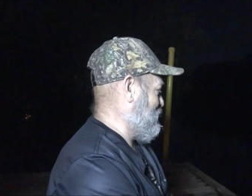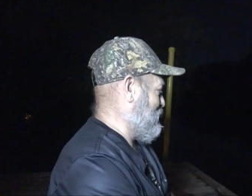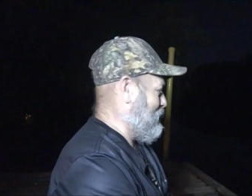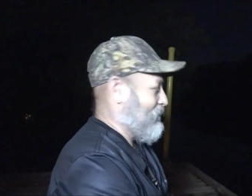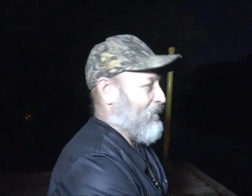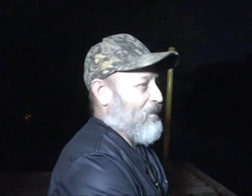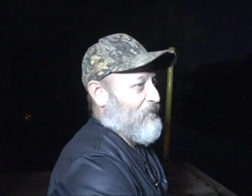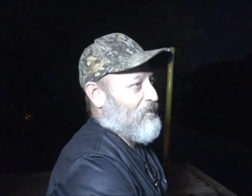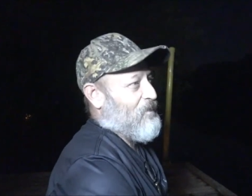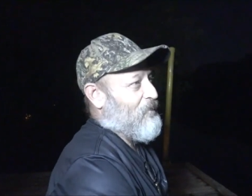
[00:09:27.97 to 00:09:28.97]
in Ohio,
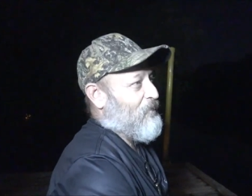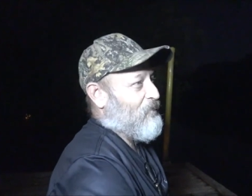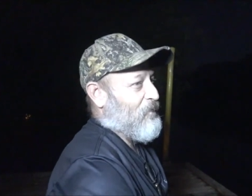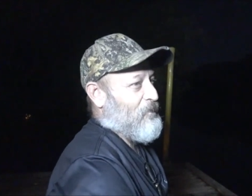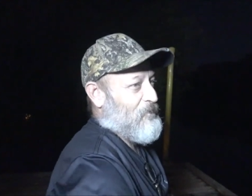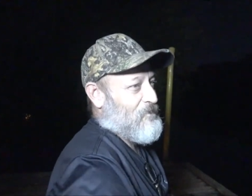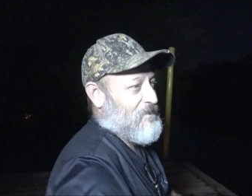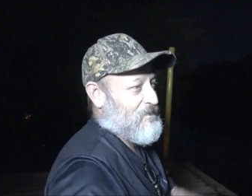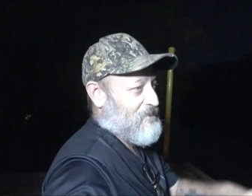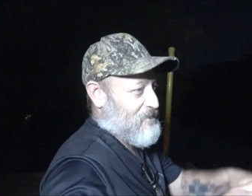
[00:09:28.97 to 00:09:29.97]
we call them floaters.
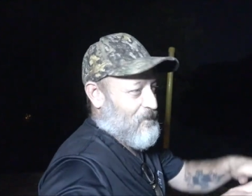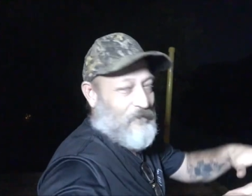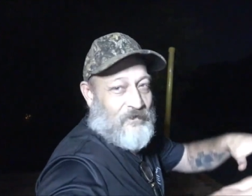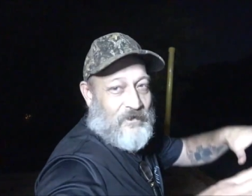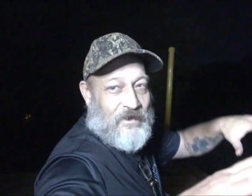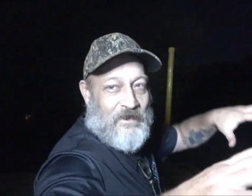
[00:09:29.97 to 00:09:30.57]
That's just like when